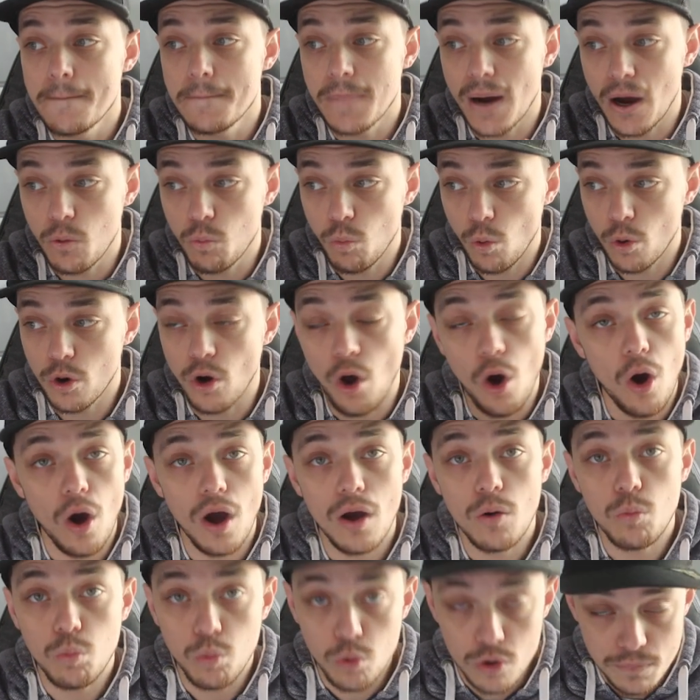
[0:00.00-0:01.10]
But what
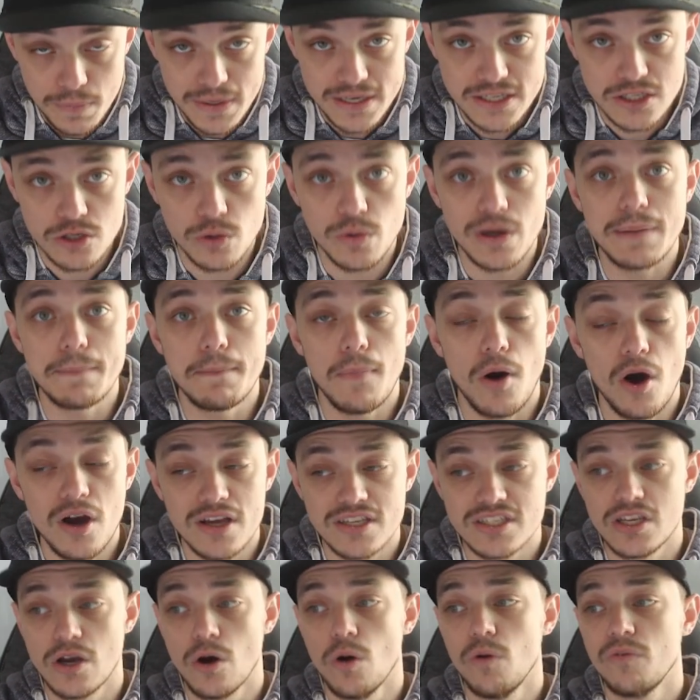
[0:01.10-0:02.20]
I would be doing
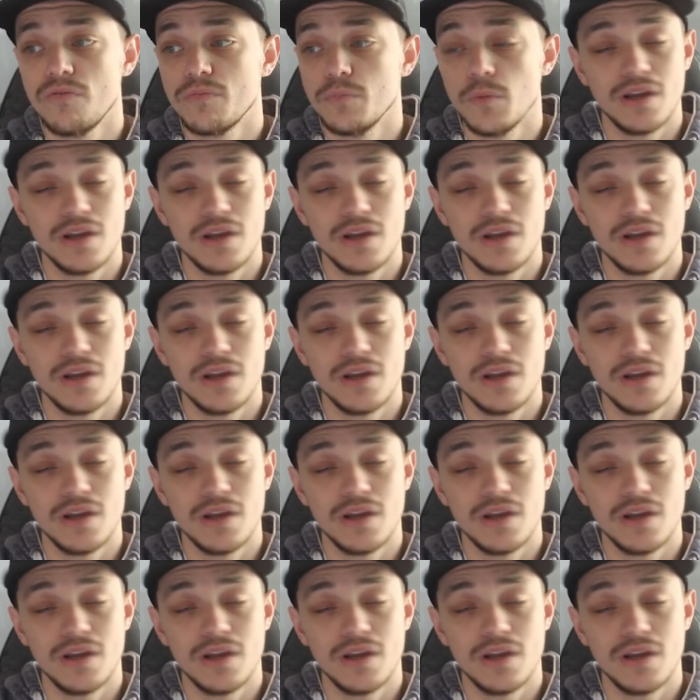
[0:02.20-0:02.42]
myself,